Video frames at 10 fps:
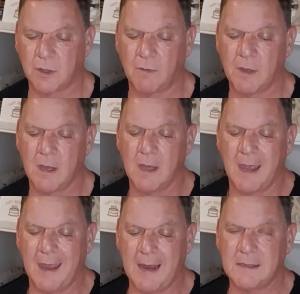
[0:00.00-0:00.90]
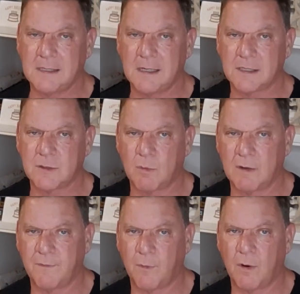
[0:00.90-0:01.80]
So eighteen and
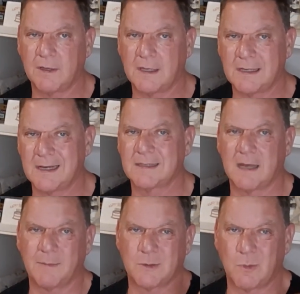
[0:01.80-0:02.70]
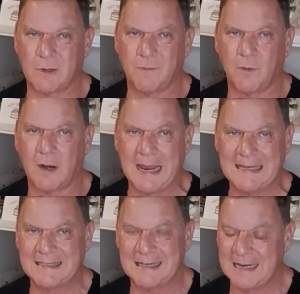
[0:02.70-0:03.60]
twenty-four, and then the next time twenty-four
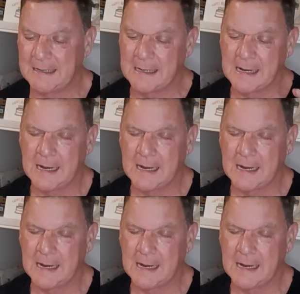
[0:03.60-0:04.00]
and eighteen,